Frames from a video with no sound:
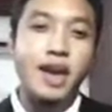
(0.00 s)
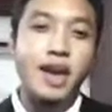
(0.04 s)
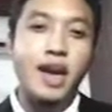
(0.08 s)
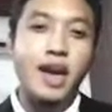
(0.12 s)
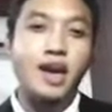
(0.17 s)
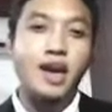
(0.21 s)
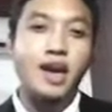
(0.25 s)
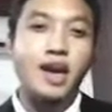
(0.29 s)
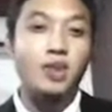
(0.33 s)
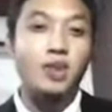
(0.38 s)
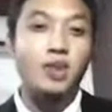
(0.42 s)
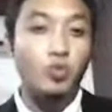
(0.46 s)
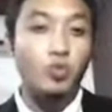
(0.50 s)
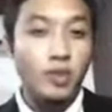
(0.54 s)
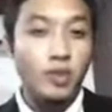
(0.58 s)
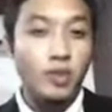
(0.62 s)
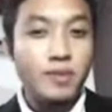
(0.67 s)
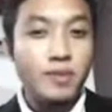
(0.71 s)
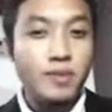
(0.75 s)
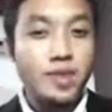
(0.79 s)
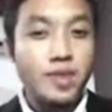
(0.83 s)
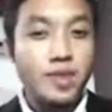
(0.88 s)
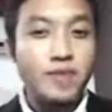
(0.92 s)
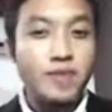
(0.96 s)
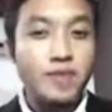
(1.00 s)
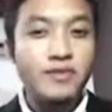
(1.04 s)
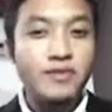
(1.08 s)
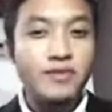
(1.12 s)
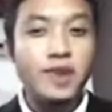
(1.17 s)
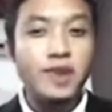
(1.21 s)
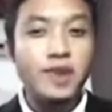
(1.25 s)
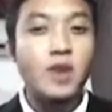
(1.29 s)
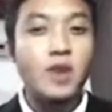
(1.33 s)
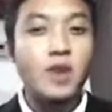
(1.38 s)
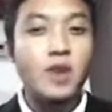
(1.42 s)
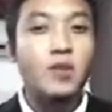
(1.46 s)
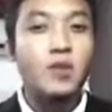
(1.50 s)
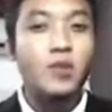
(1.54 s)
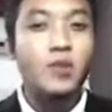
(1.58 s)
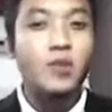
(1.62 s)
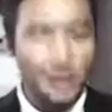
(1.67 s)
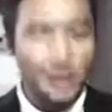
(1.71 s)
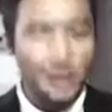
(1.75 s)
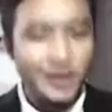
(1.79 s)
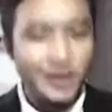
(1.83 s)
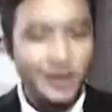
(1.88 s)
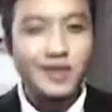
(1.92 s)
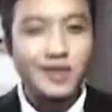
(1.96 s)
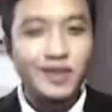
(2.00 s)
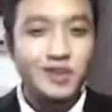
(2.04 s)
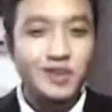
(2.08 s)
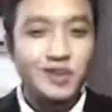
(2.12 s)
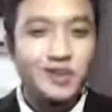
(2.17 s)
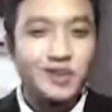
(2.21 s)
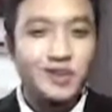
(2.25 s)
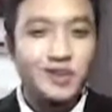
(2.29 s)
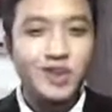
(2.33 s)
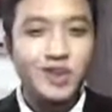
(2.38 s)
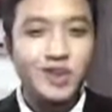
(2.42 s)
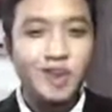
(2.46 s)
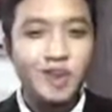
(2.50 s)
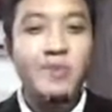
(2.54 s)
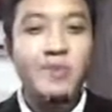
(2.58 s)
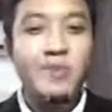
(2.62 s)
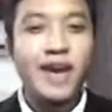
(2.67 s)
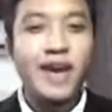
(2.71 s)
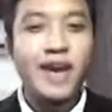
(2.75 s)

And we believe that we did a good job